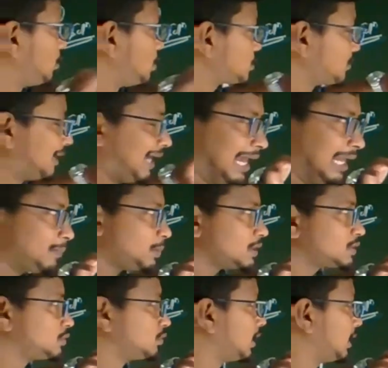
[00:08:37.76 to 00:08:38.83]
cos will help
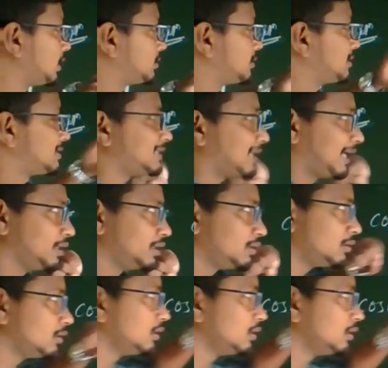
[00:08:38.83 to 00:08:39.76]
us to get sin